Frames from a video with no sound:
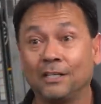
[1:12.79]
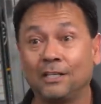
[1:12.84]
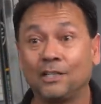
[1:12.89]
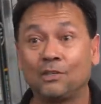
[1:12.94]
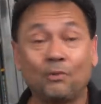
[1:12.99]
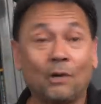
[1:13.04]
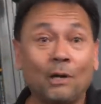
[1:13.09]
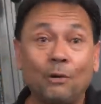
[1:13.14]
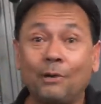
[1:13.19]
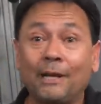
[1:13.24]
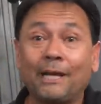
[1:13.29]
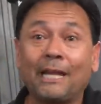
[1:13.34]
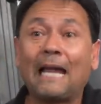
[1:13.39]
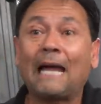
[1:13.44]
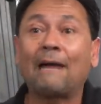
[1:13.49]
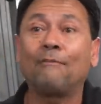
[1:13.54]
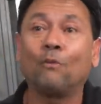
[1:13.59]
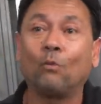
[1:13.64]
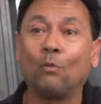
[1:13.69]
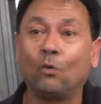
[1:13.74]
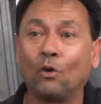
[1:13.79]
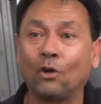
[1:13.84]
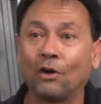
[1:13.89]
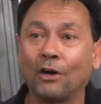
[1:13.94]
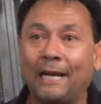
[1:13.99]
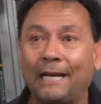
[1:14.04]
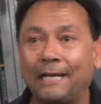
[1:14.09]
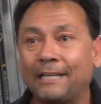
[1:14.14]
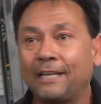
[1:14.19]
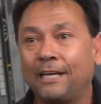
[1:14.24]
This way we can have a
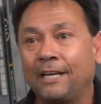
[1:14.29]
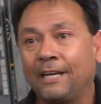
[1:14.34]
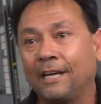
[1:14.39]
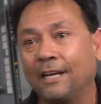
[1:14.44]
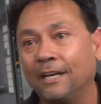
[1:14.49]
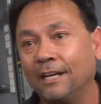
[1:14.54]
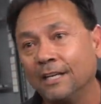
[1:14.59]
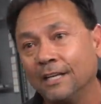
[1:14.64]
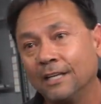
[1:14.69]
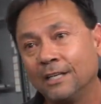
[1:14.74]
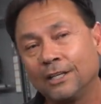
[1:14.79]
war at the end.